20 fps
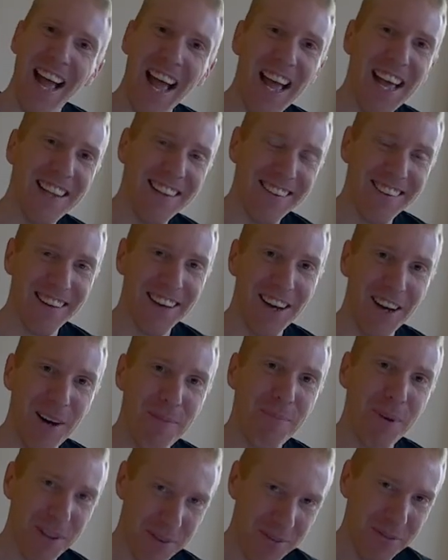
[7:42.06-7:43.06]

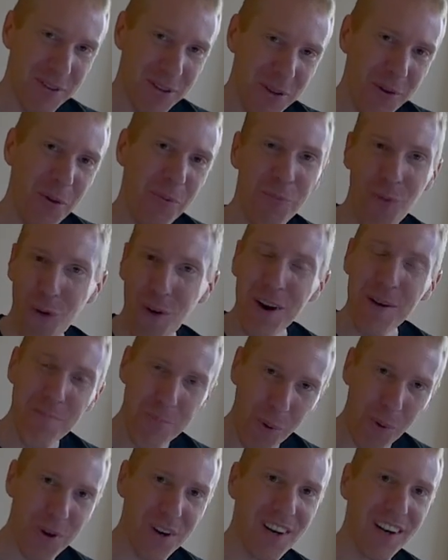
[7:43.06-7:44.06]
But more
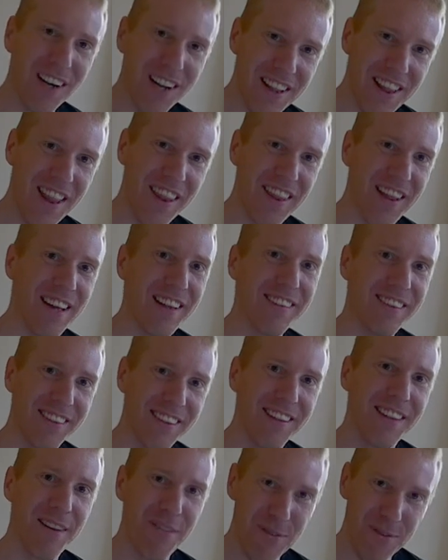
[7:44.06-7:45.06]
importantly than that,
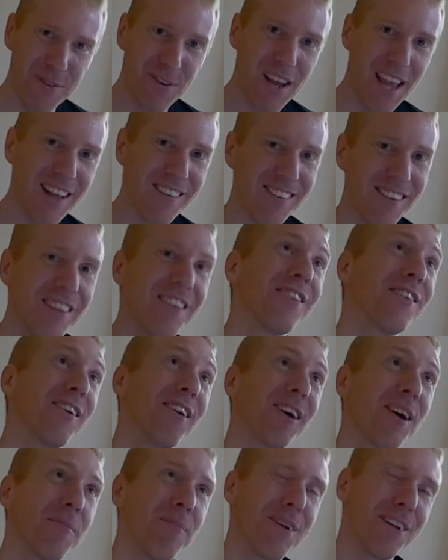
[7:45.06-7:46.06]
never forget
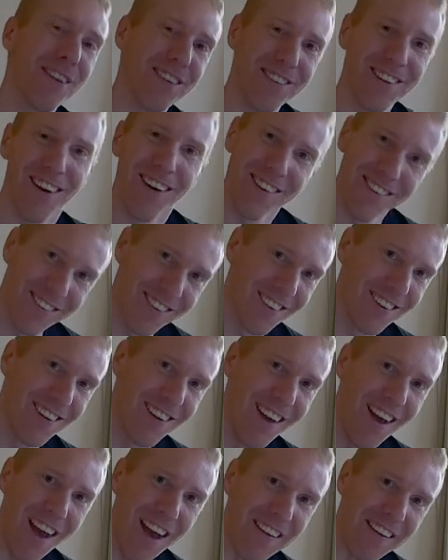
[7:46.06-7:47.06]
to look up at the stars,
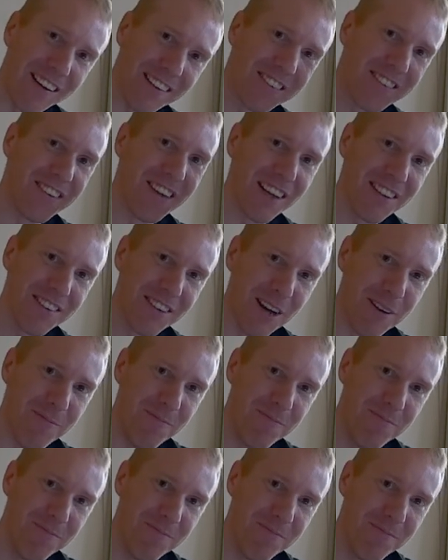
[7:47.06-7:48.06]
and I'll see you next
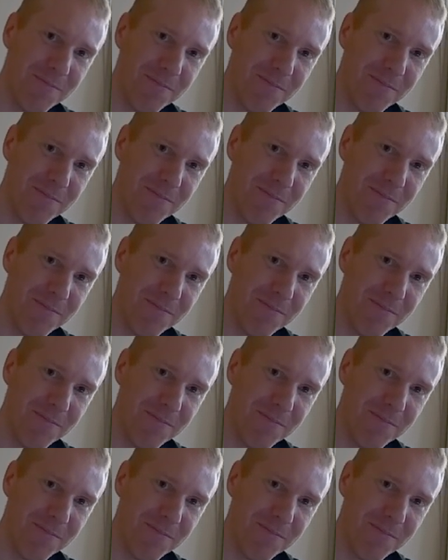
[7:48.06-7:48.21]
time.